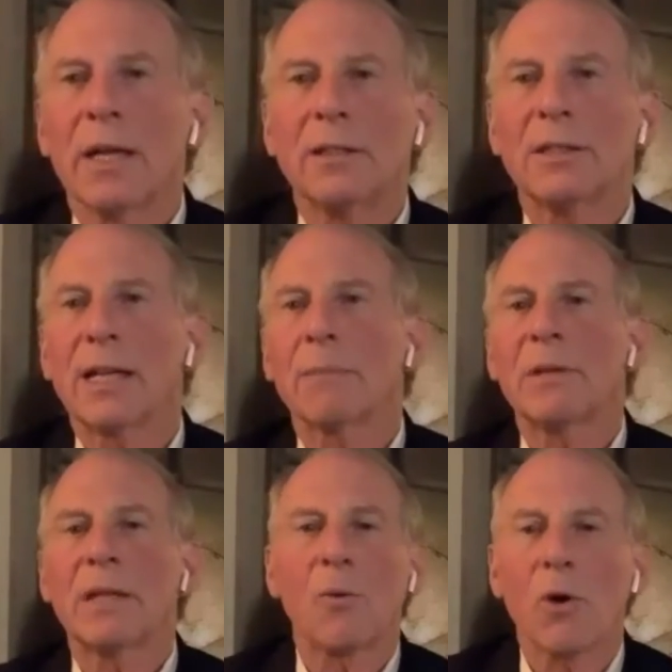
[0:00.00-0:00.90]
and telling
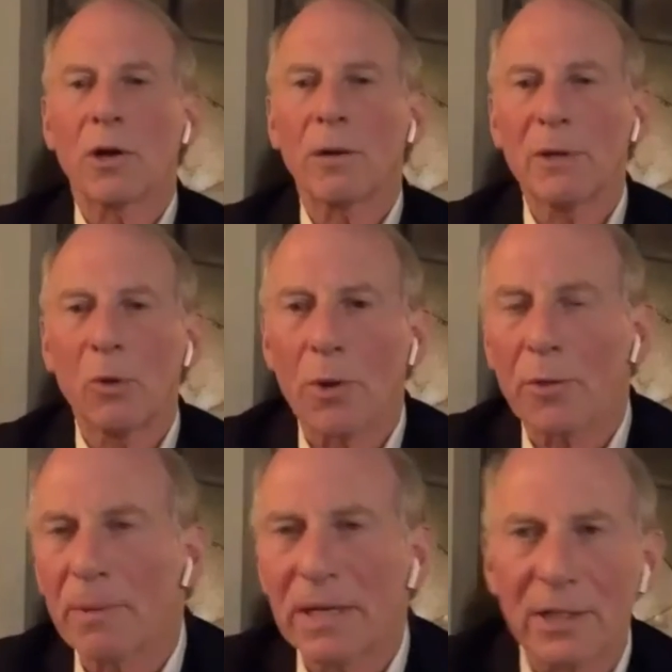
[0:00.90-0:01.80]
me they wanted to be
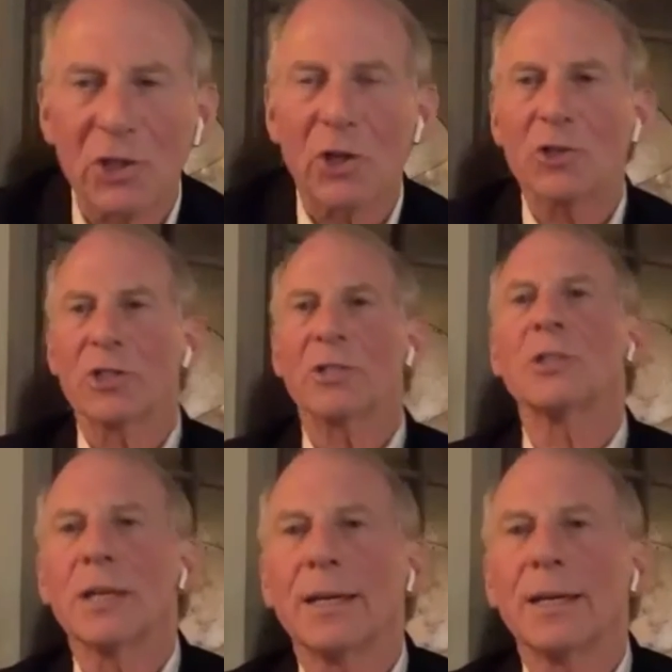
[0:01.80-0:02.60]
orthopedic surgeons.